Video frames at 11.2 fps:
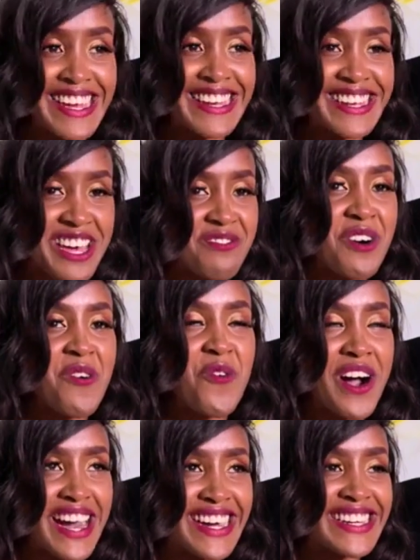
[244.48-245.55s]
I never
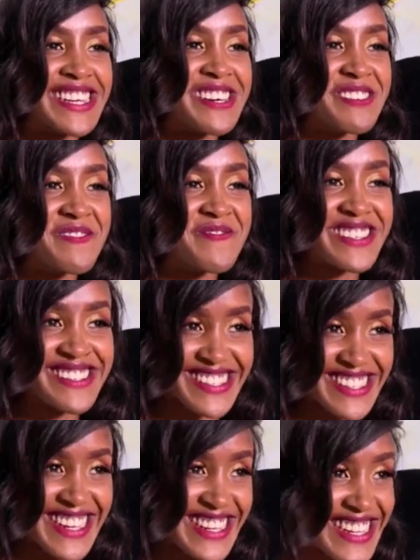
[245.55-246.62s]
won
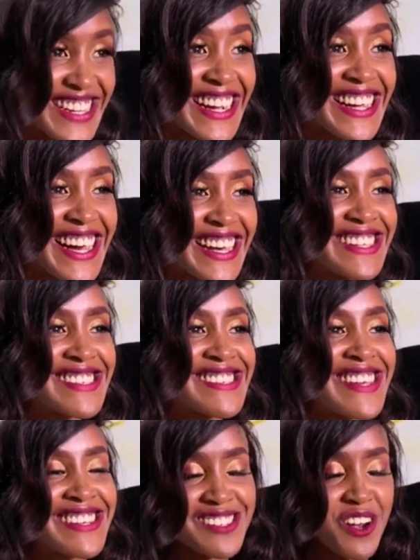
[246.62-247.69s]
Miss Kadika Girls
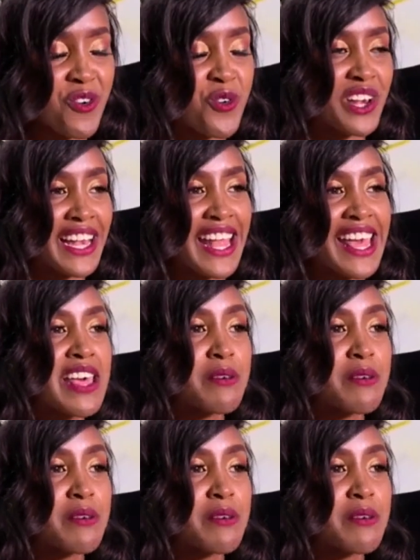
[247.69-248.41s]
as a whole.